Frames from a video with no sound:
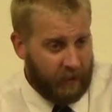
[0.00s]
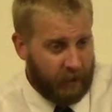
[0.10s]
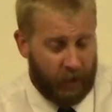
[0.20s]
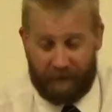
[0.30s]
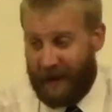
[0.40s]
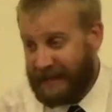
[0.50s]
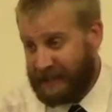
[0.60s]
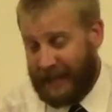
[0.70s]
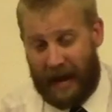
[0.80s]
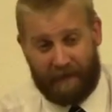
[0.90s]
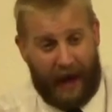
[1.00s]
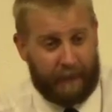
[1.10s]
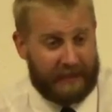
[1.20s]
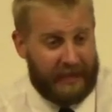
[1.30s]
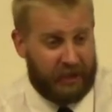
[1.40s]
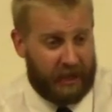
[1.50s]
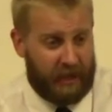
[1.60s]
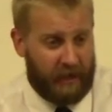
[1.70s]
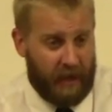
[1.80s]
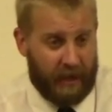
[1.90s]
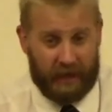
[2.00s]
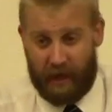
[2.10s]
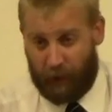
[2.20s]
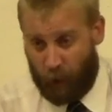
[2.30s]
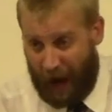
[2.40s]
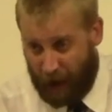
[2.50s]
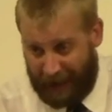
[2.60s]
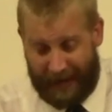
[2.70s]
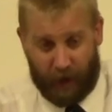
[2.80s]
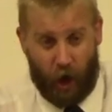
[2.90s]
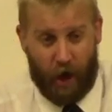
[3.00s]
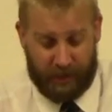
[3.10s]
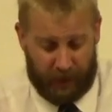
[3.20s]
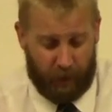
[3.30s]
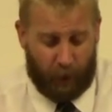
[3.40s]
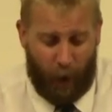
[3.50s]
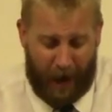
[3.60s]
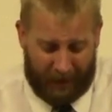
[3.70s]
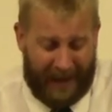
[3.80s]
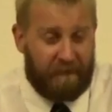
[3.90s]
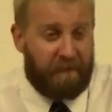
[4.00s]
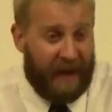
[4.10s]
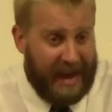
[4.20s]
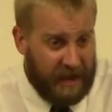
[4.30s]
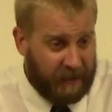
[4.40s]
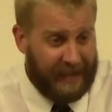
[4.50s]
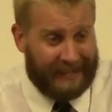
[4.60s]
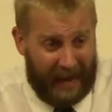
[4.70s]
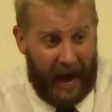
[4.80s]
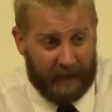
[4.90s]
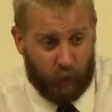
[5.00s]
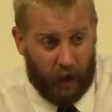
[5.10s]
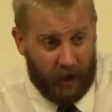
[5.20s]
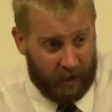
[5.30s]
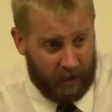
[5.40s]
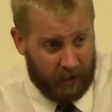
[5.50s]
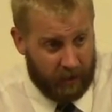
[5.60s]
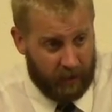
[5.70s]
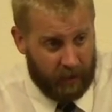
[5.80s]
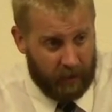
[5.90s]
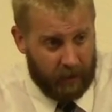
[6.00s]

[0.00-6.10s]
You're going to face a lot of opposition. It's going to require a lot of courage. It's going to require a lot of faith in God's word.